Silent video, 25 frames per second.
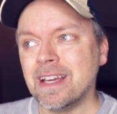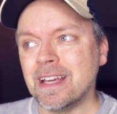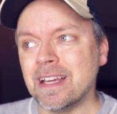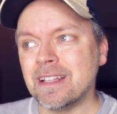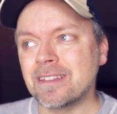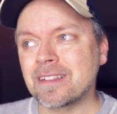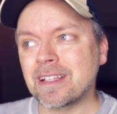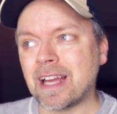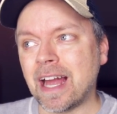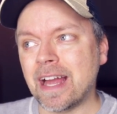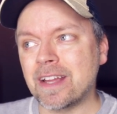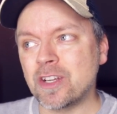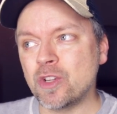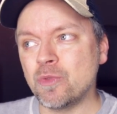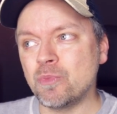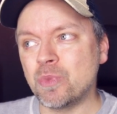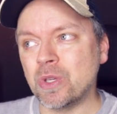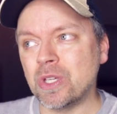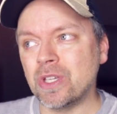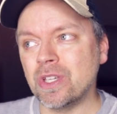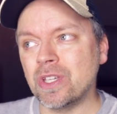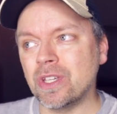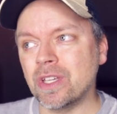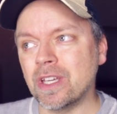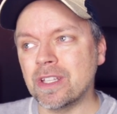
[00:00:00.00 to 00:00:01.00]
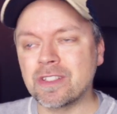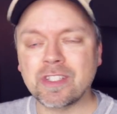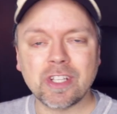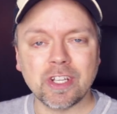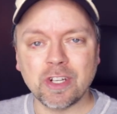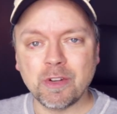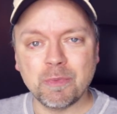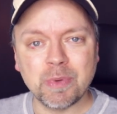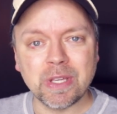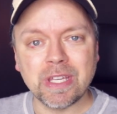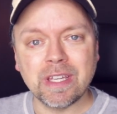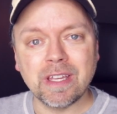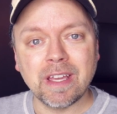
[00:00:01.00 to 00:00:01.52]
it's gonna
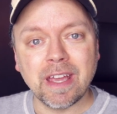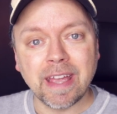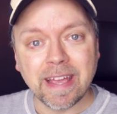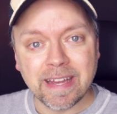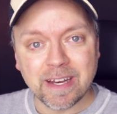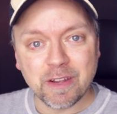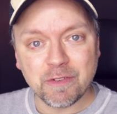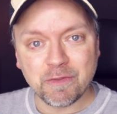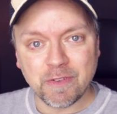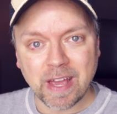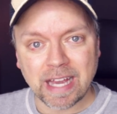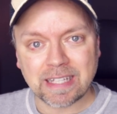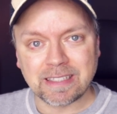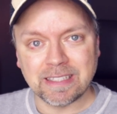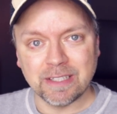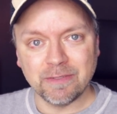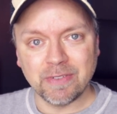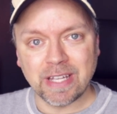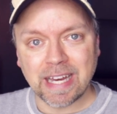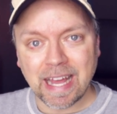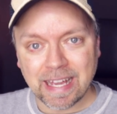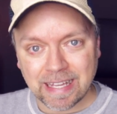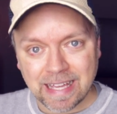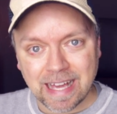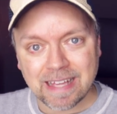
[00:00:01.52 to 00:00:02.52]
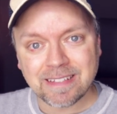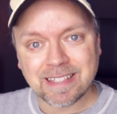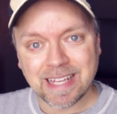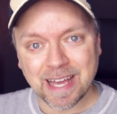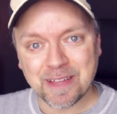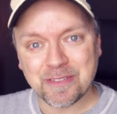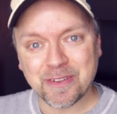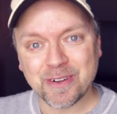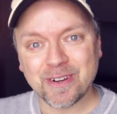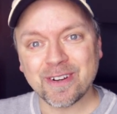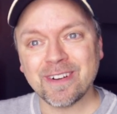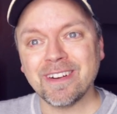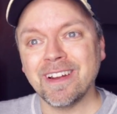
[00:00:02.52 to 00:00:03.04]
be ineffective. And I guess,
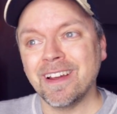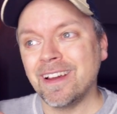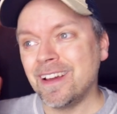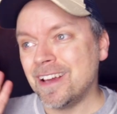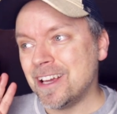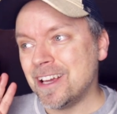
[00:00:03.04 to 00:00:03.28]
Heather,